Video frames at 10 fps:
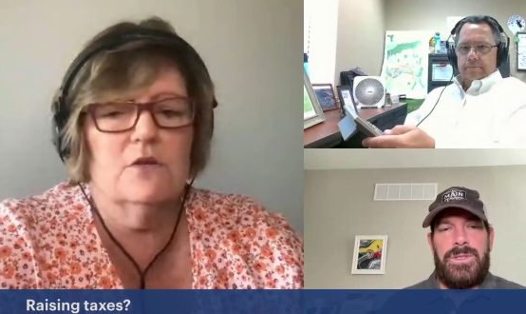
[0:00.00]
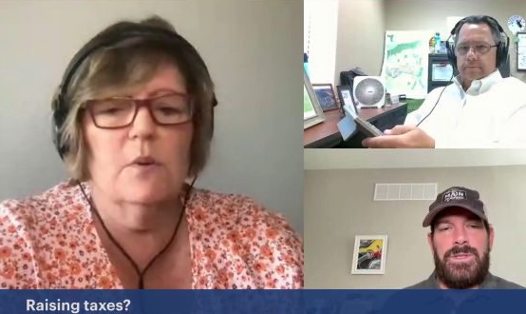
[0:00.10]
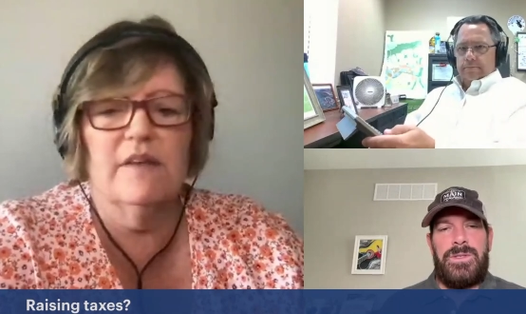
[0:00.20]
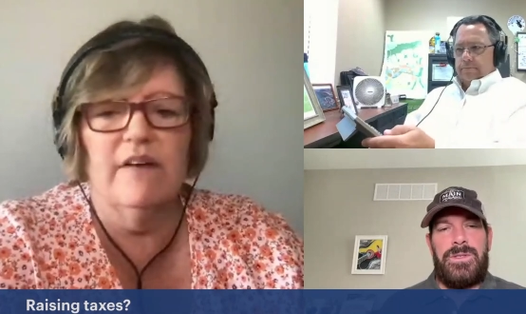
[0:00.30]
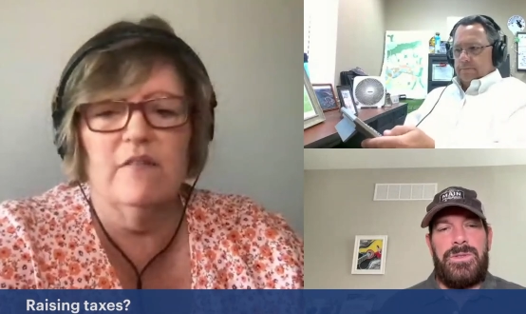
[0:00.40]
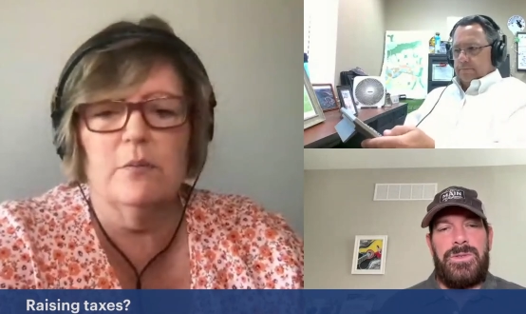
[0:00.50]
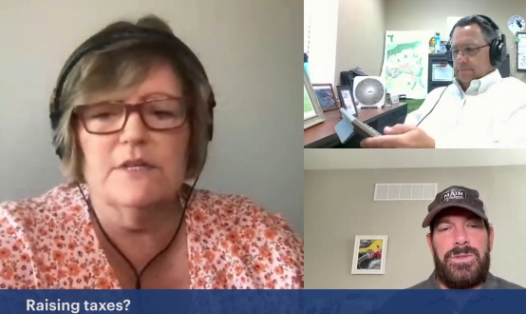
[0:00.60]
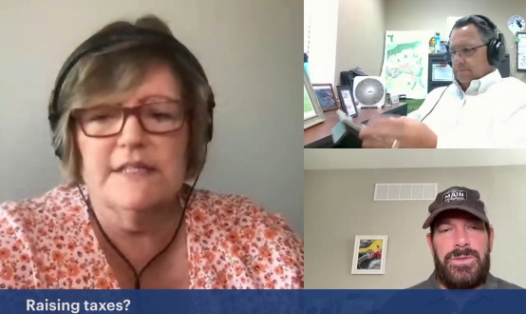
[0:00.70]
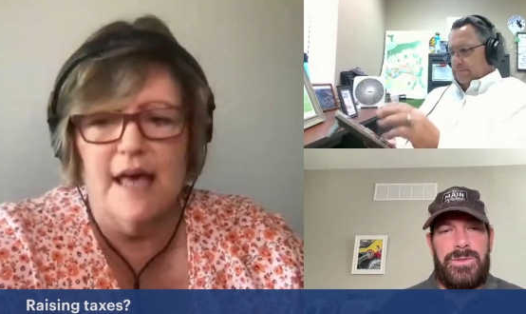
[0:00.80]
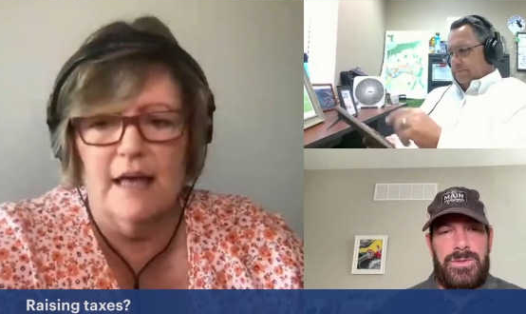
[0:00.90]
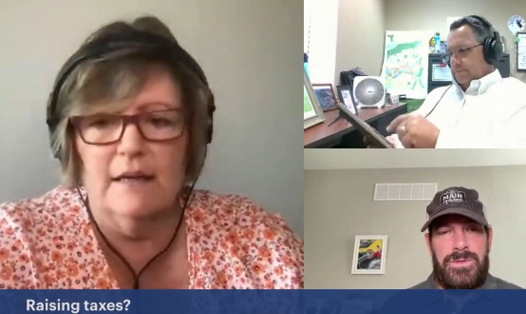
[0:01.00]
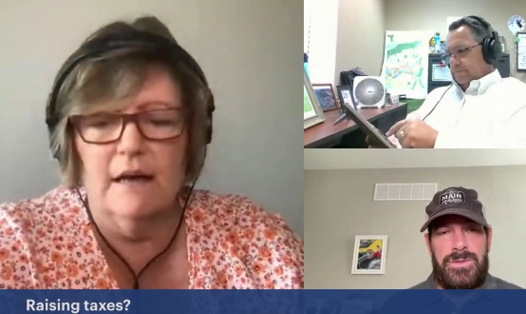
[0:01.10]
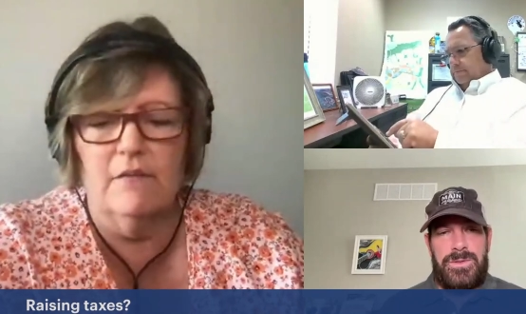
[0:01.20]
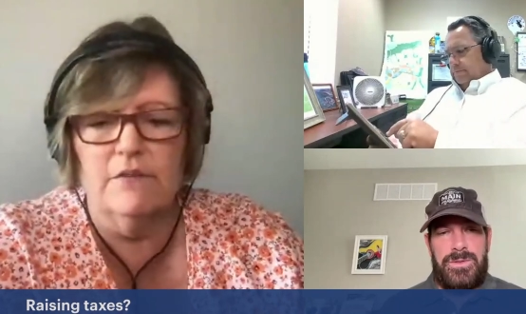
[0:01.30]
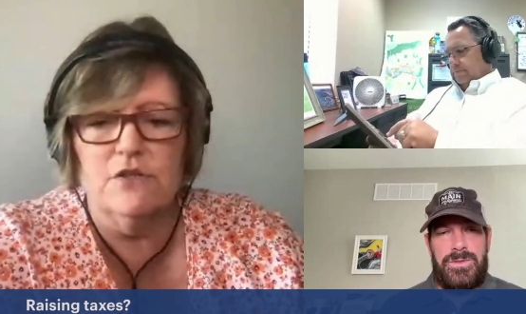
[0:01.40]
Speaker 1: 25%
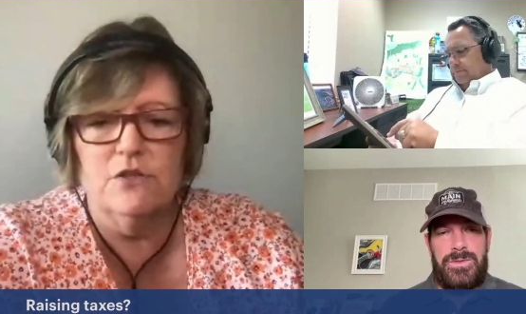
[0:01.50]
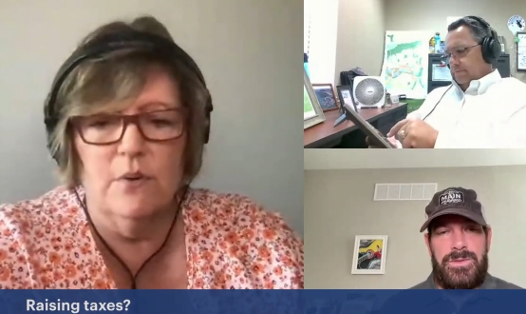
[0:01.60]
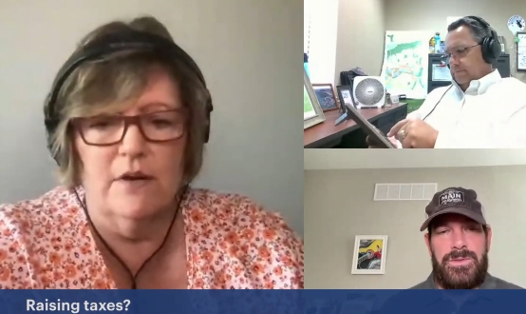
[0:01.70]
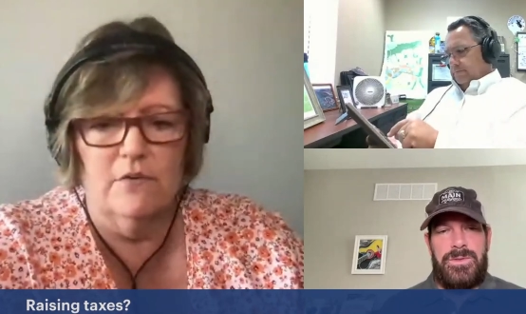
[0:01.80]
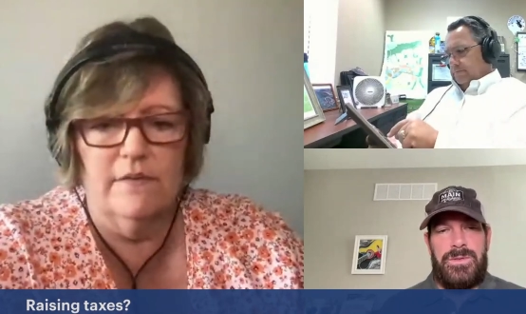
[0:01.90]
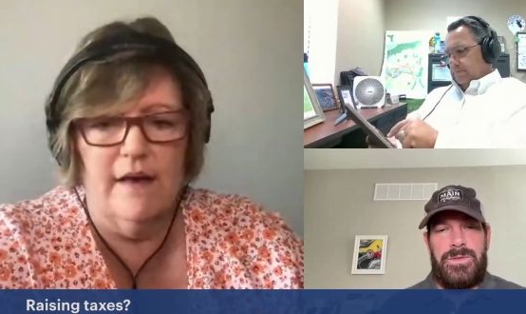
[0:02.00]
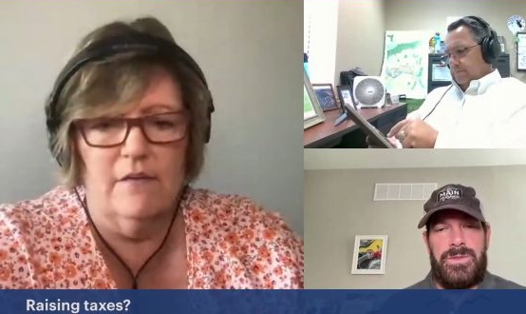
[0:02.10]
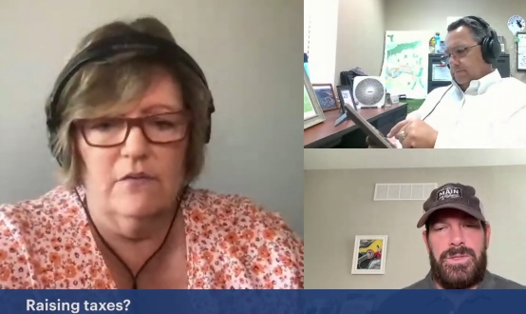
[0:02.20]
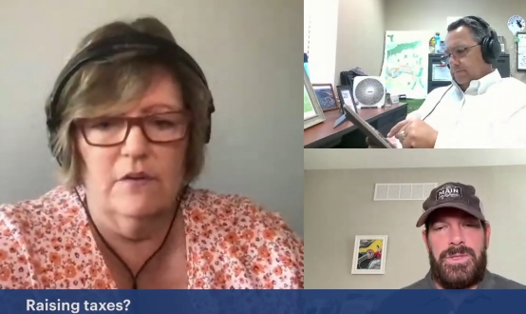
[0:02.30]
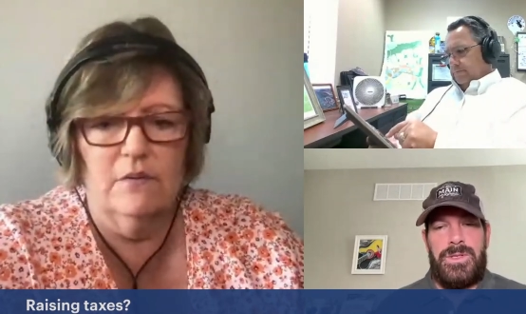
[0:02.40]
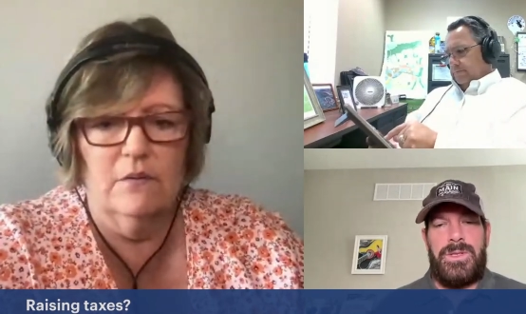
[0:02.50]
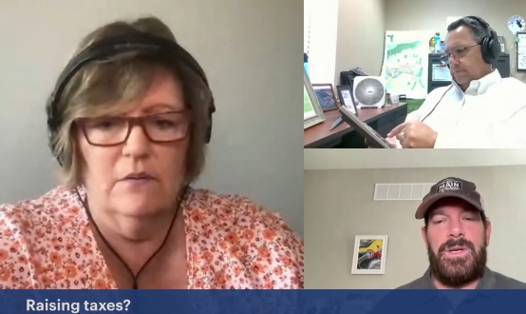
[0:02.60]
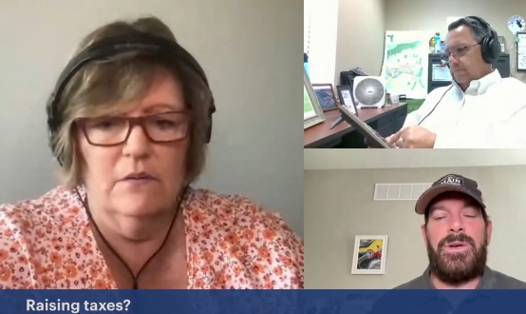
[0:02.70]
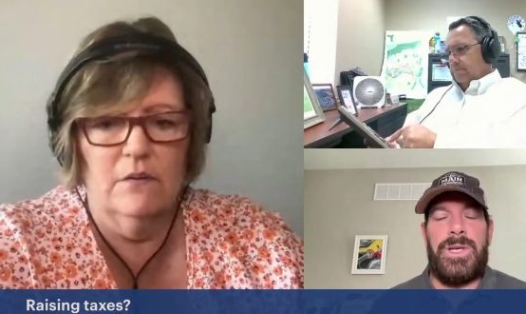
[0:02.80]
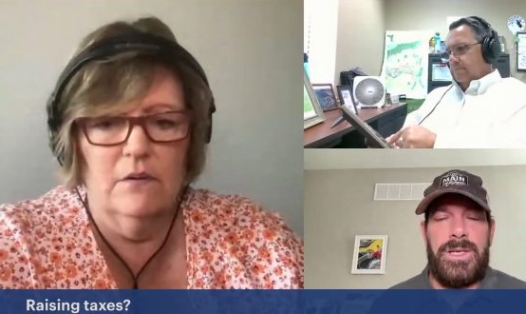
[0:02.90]
of the 200,000.
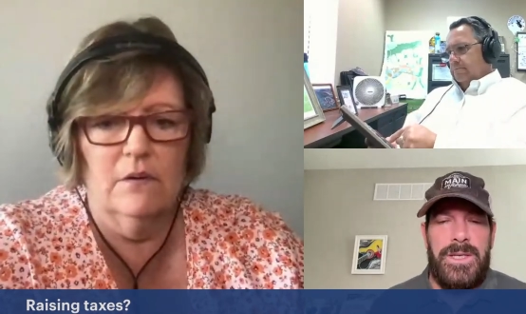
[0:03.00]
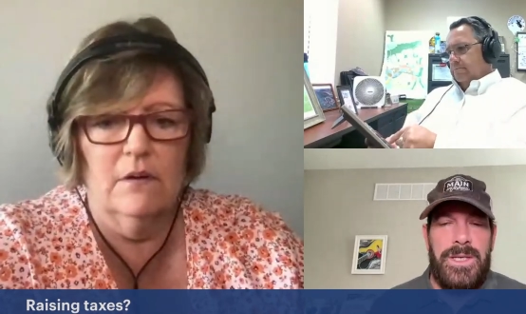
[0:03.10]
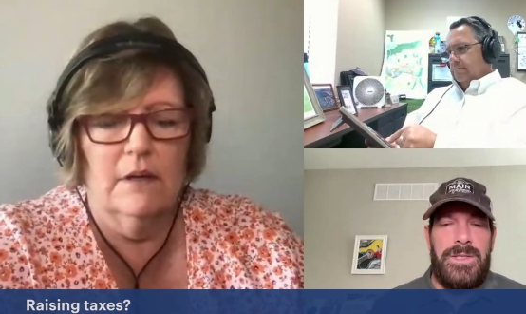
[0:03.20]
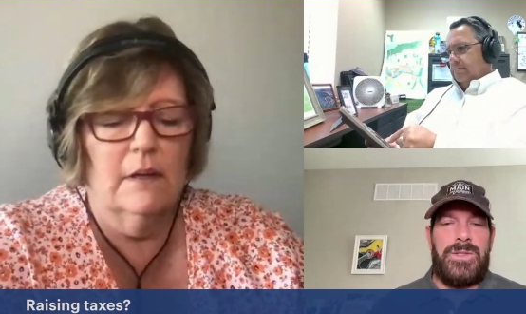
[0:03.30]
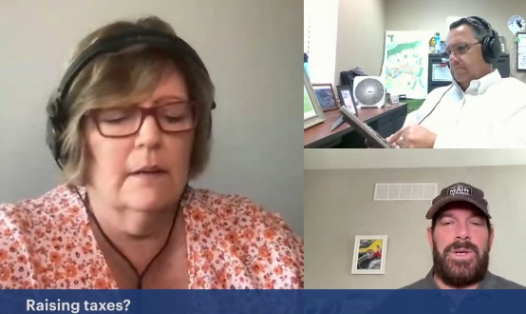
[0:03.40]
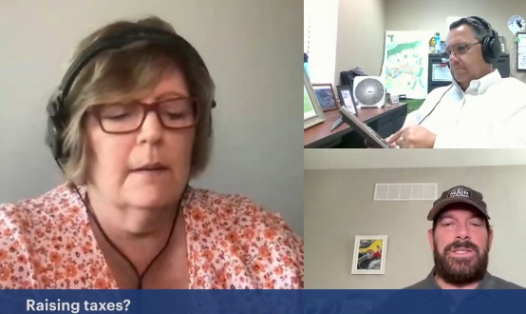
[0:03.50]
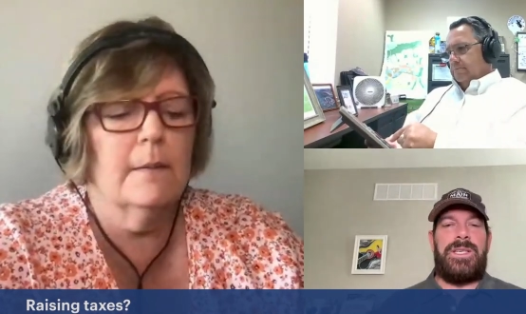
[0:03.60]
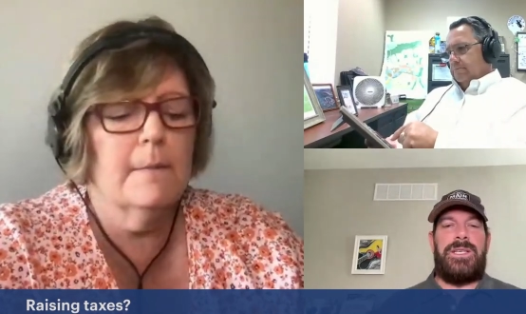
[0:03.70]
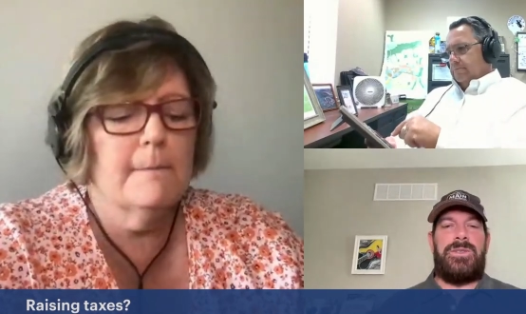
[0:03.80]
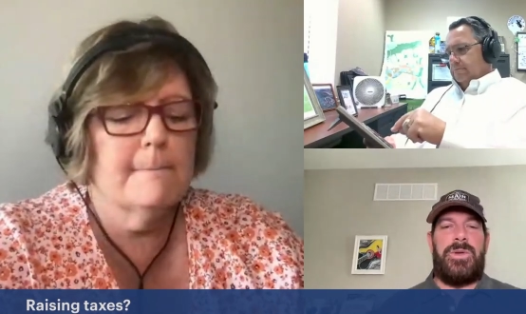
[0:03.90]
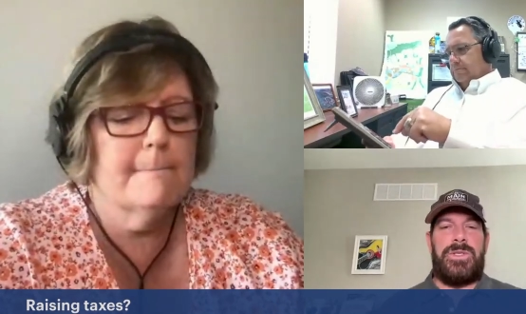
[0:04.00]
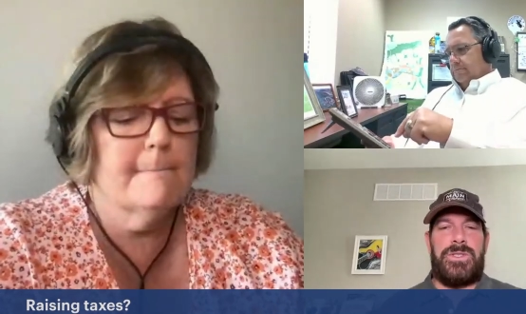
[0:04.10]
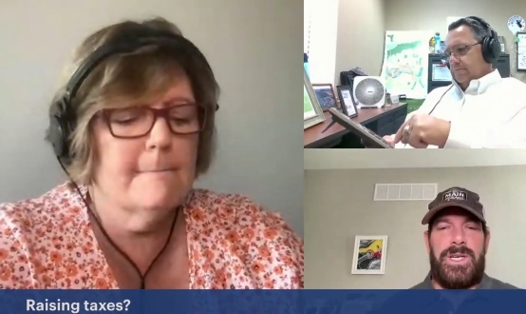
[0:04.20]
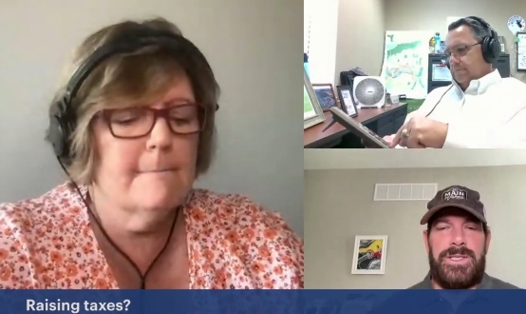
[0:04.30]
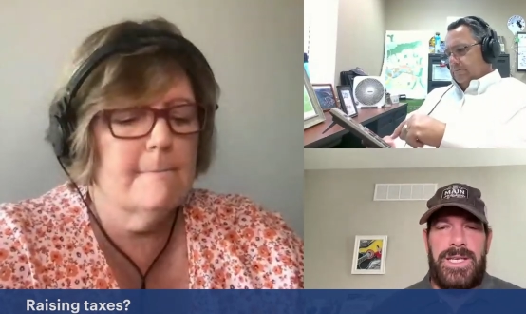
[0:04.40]
Speaker 2: Okay. So I'd say
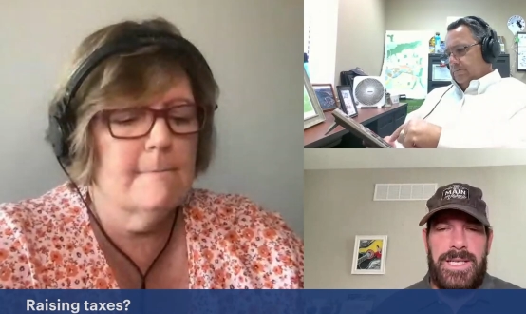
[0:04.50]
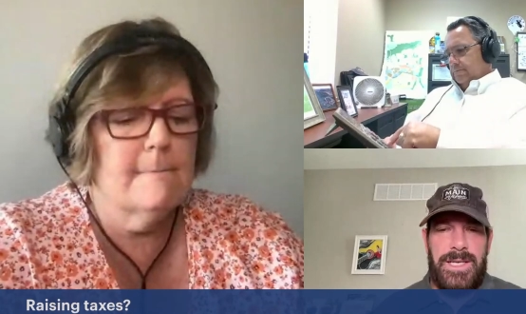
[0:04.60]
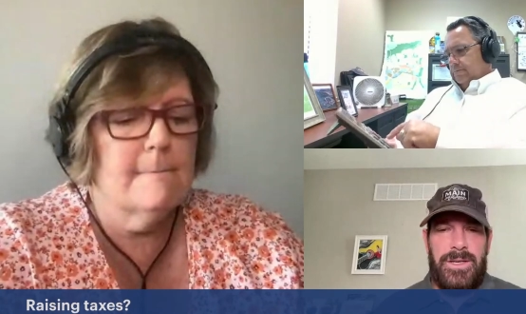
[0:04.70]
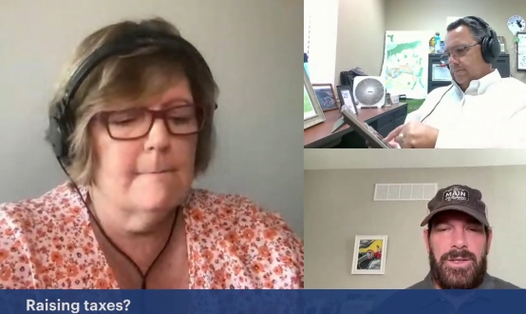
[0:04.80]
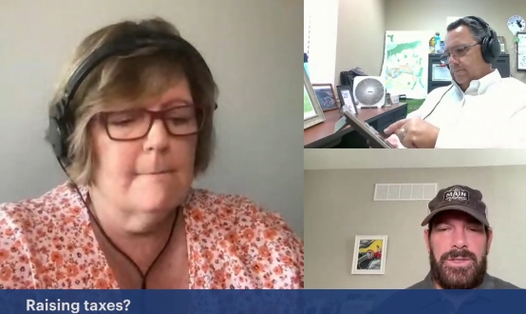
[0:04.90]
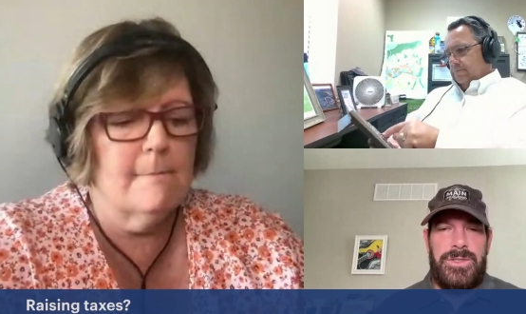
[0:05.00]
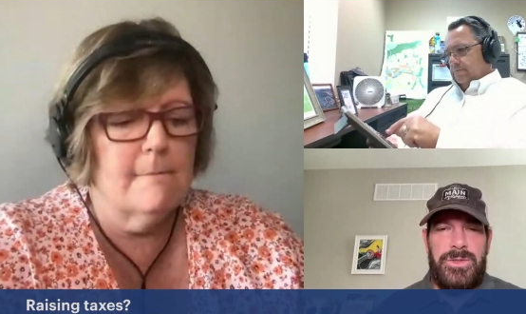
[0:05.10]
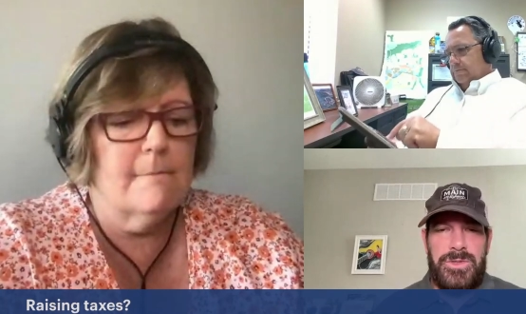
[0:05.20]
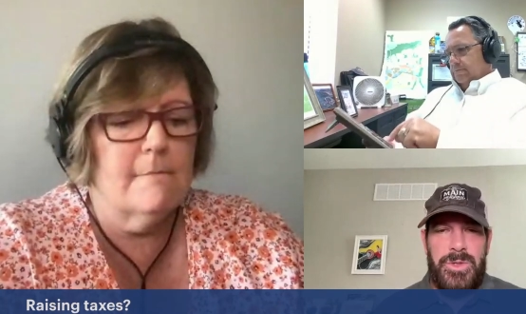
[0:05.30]
200. John's got a calculator. Let's do